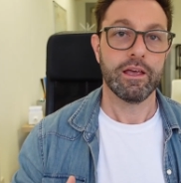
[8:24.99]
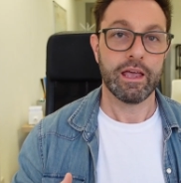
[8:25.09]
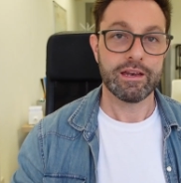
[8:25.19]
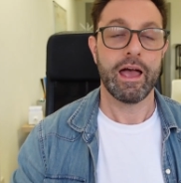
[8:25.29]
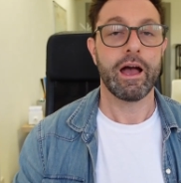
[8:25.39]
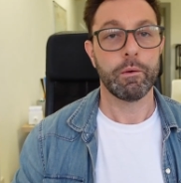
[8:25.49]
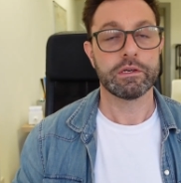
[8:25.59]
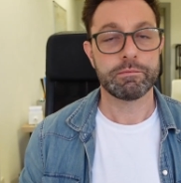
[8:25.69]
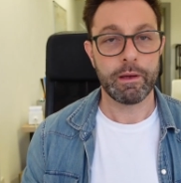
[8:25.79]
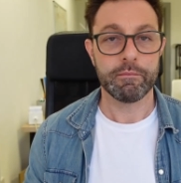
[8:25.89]
in how I
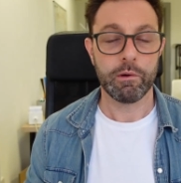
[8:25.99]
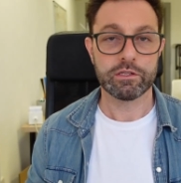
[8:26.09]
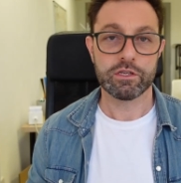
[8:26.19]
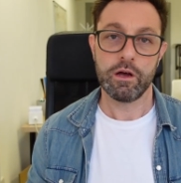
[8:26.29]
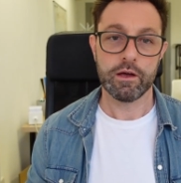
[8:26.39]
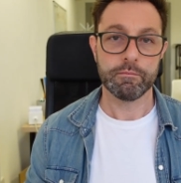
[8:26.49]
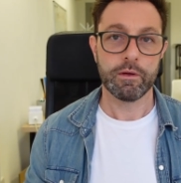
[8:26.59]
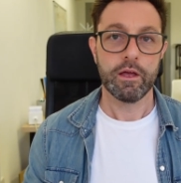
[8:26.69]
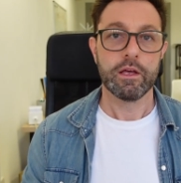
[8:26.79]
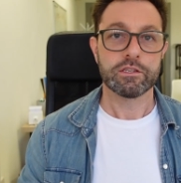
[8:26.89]
spent my time.
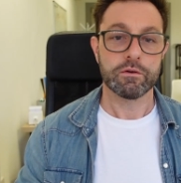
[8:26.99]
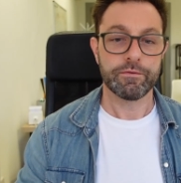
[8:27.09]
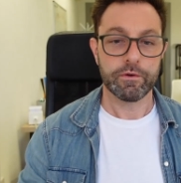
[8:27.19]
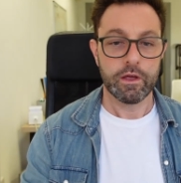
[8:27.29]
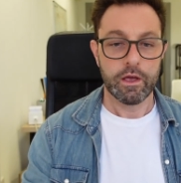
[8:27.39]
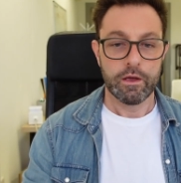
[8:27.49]
So for,